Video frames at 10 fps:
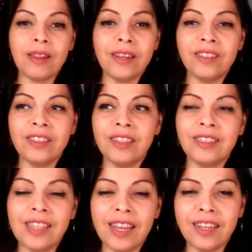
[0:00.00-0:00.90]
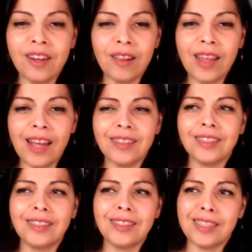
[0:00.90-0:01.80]
Cyndi astrologer
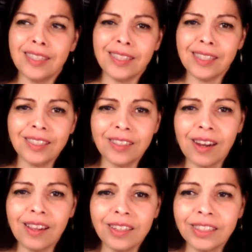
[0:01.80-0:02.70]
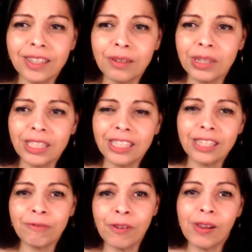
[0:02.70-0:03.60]
was just full of it because
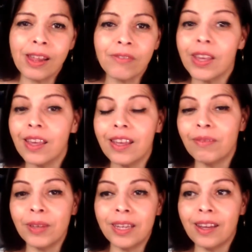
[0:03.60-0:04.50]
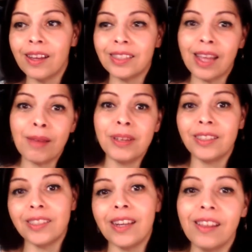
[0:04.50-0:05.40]
I'm in jail now. And
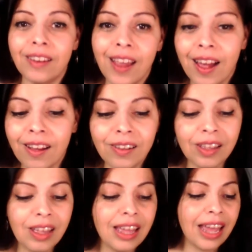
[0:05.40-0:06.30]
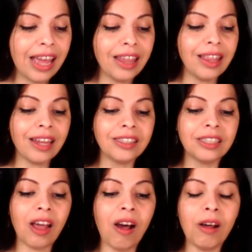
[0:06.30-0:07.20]
that's all because
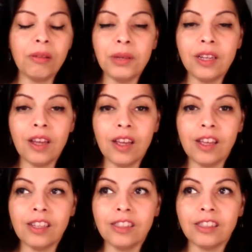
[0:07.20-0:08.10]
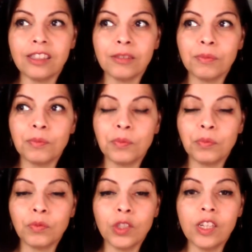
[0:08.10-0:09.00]
you could have some bad
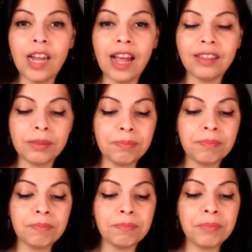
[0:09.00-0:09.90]
planets in the 12th house.